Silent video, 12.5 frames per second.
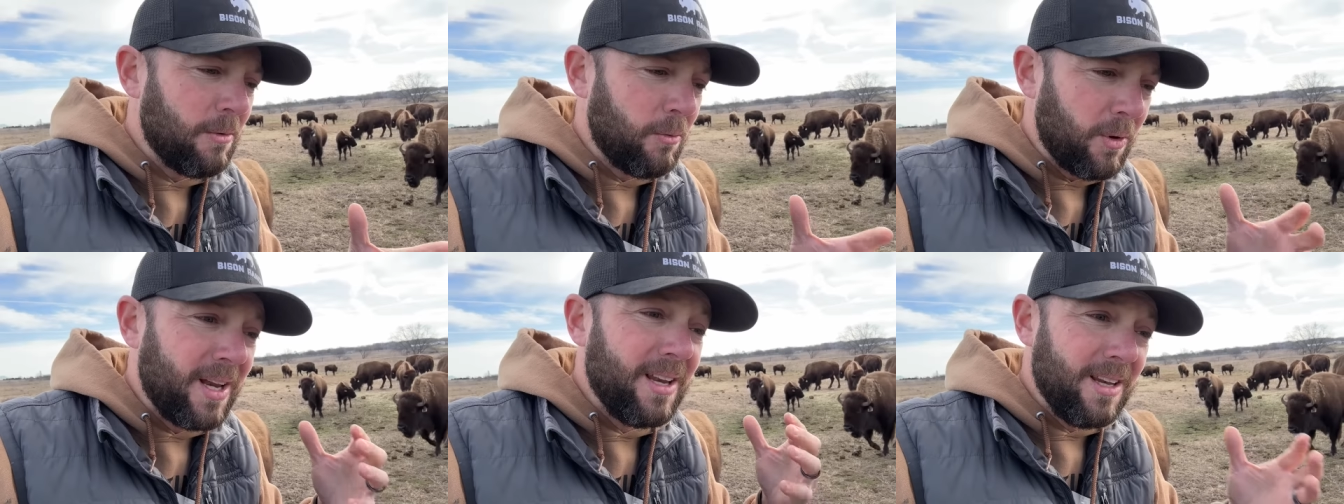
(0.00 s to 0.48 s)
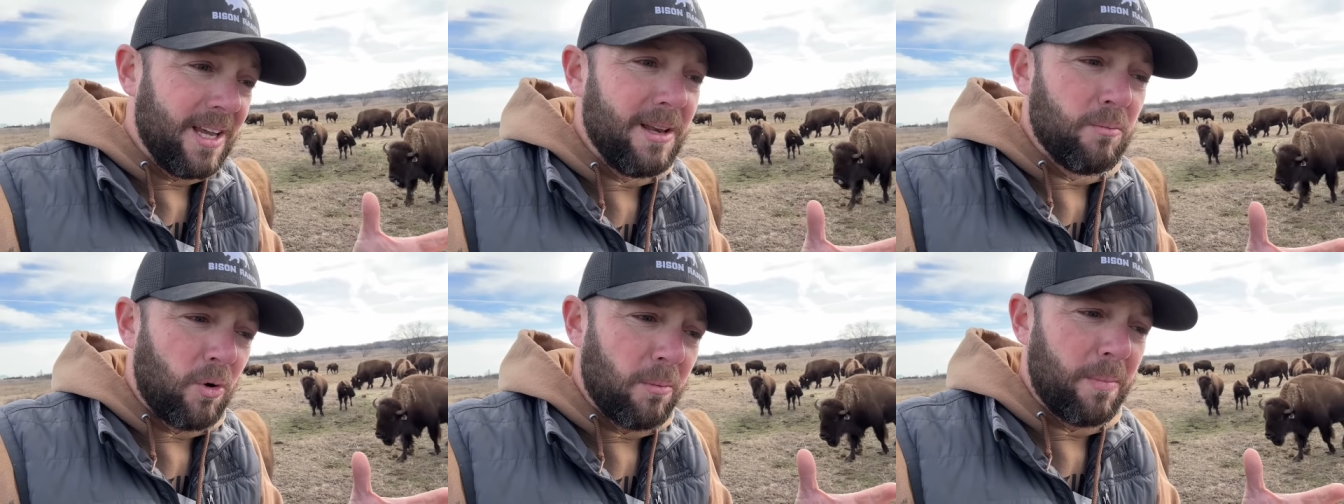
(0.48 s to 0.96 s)
We need
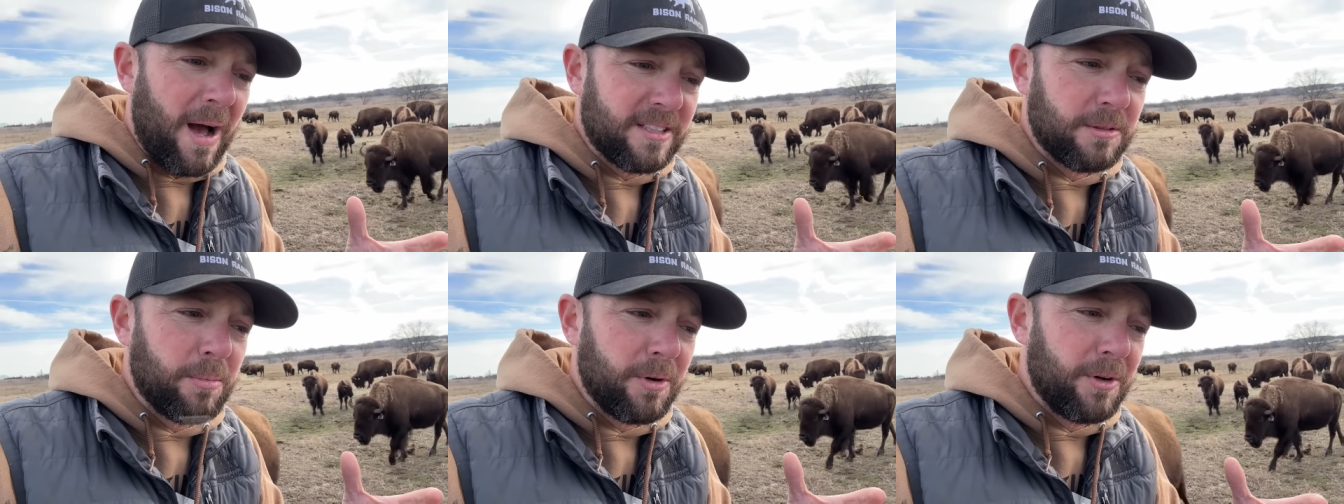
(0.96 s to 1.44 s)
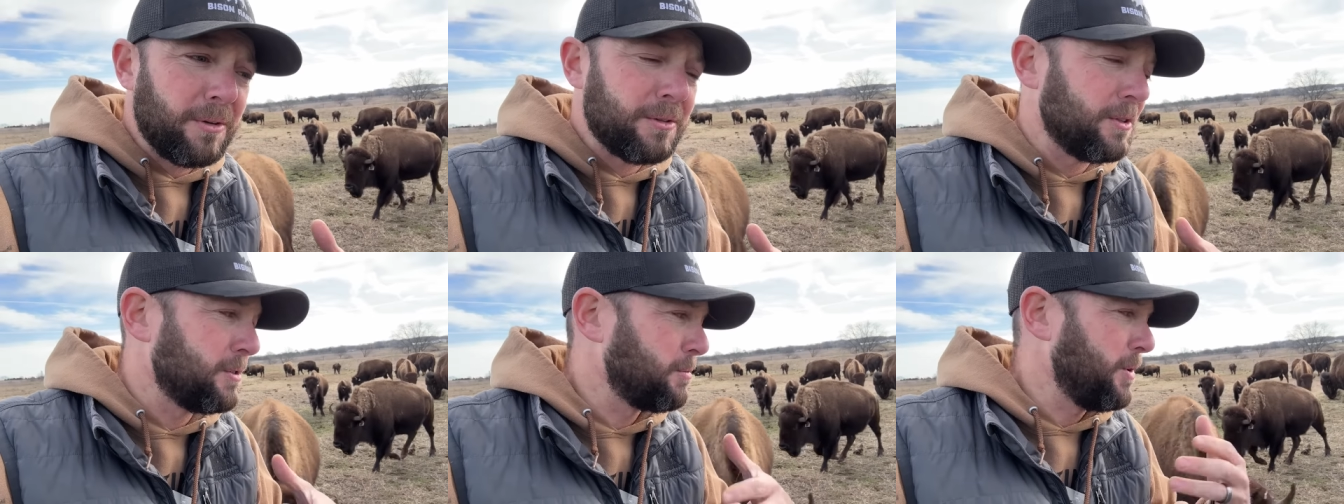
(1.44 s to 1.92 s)
more bison
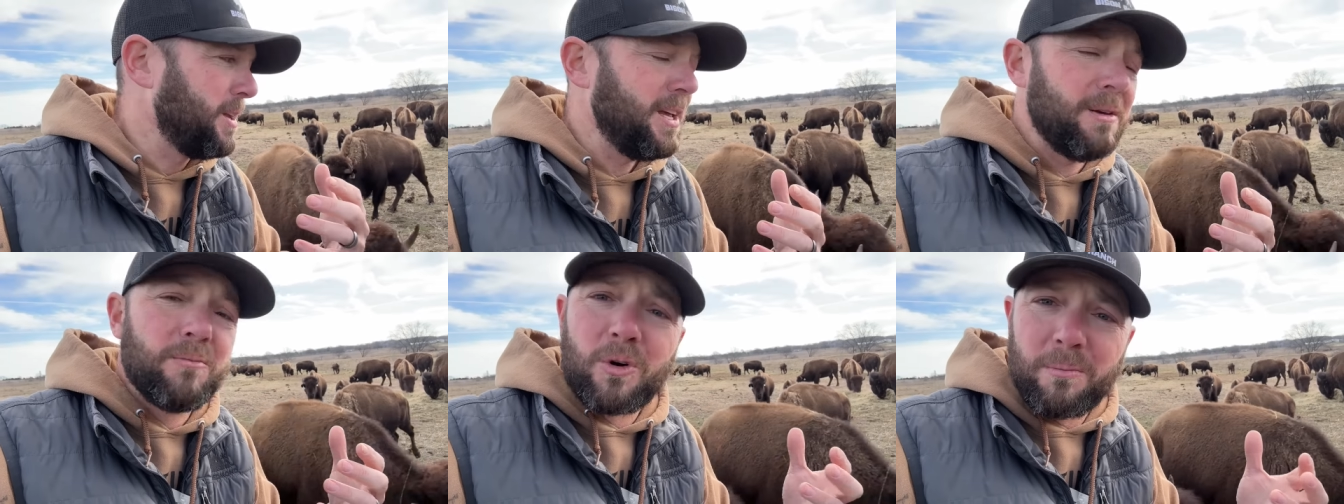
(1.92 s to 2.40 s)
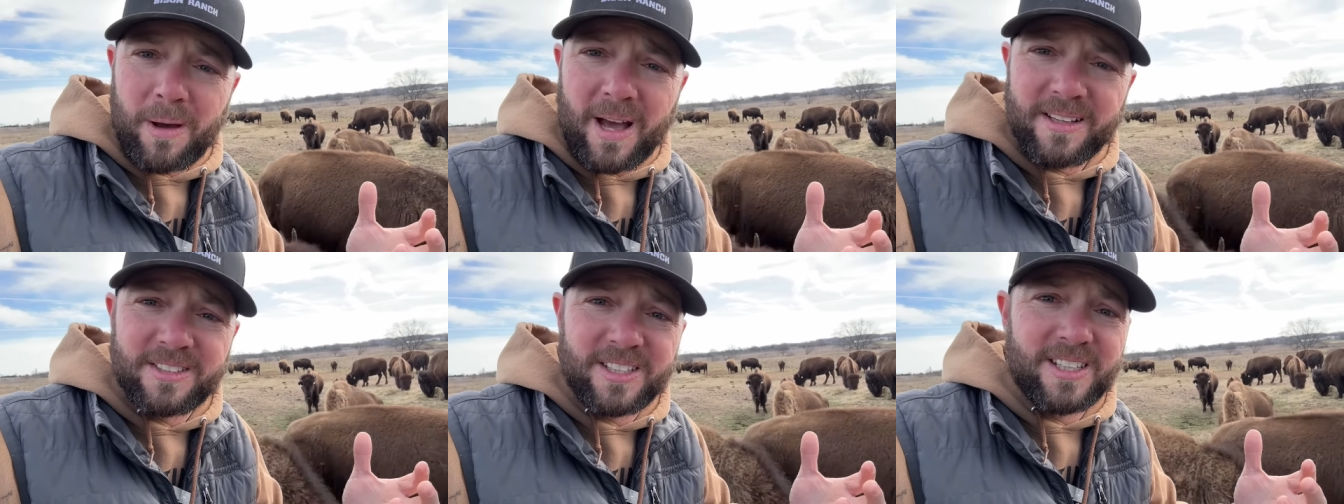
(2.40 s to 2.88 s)
producers, we need more
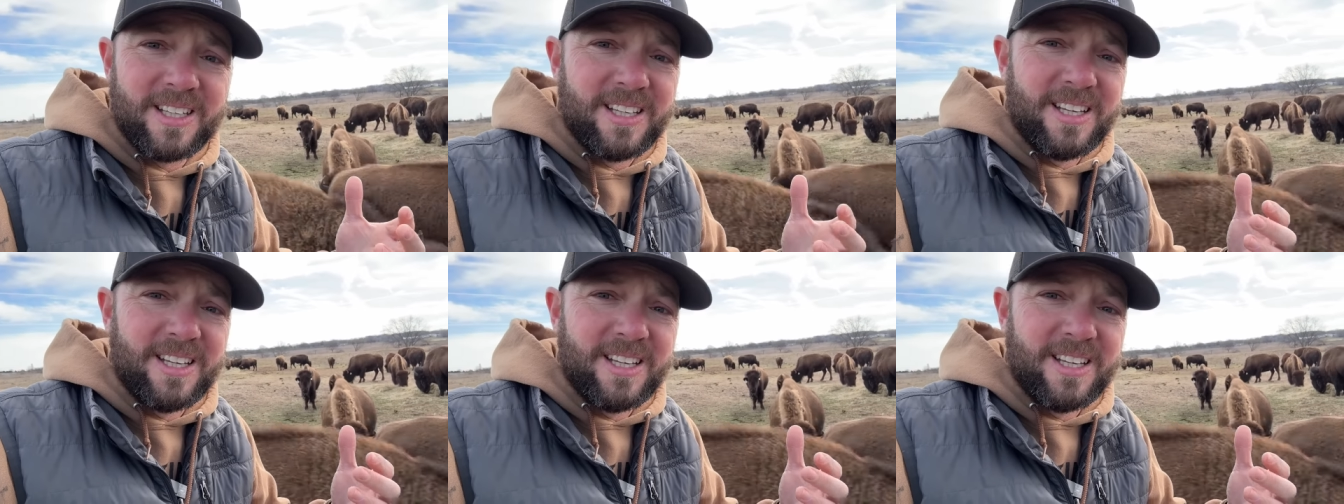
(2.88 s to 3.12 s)
bison.